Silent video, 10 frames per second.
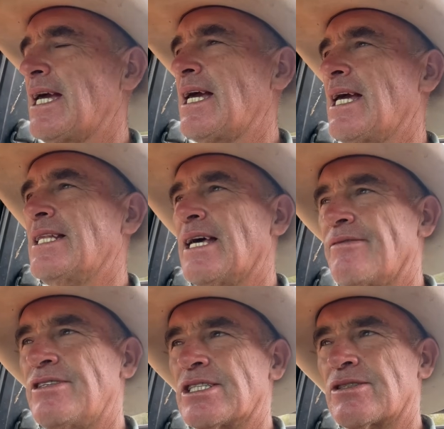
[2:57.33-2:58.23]
and they
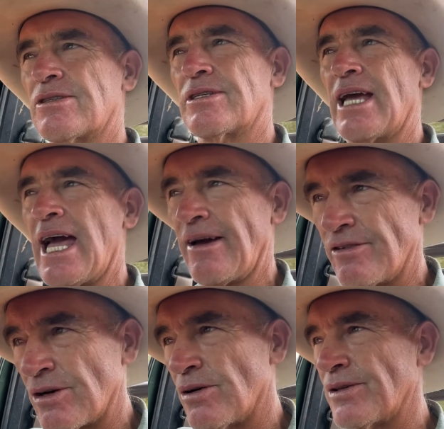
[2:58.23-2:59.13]
just
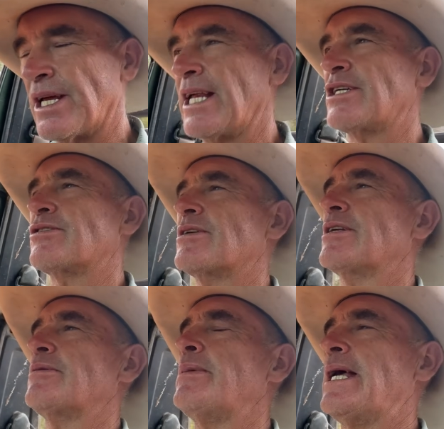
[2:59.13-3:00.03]
haven't gone that extra
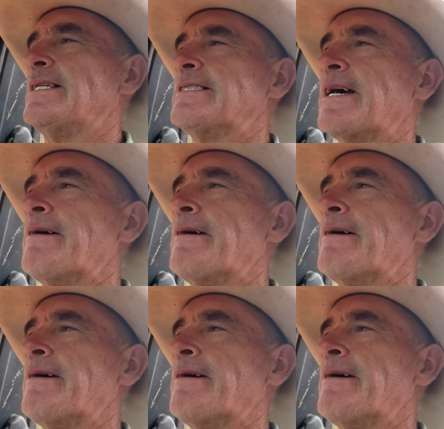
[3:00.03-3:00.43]
little bit. So